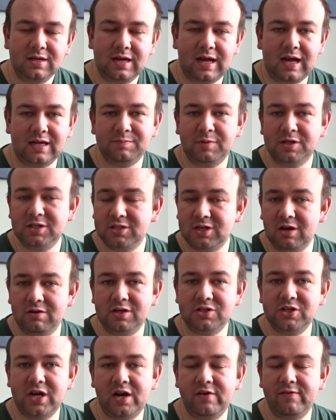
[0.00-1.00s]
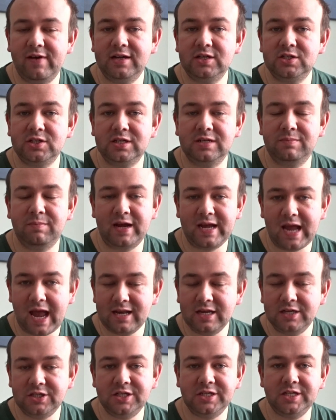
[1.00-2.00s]
at my solar generation, my
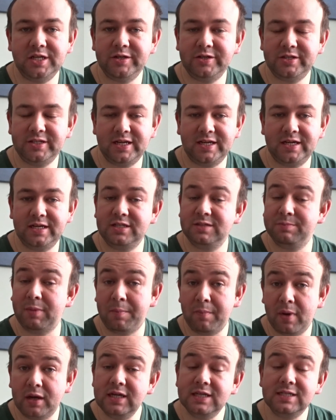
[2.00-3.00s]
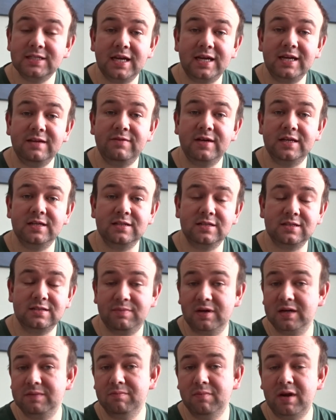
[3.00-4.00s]
energy usage, my money savings,
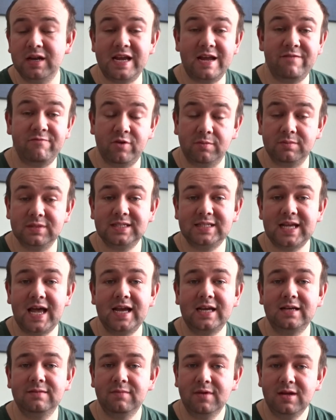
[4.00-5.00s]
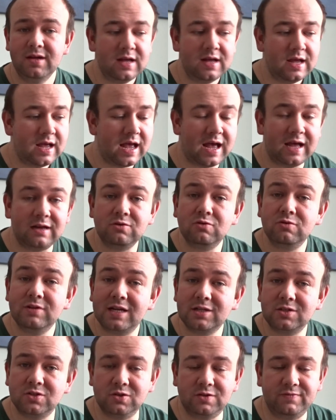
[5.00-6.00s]
my money in from SEG, and all
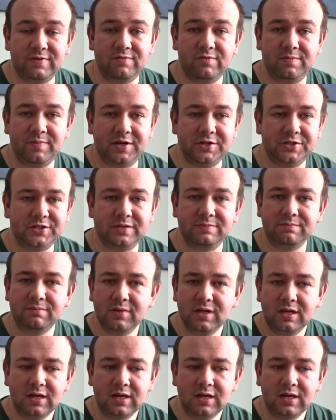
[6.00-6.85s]
that sort of information.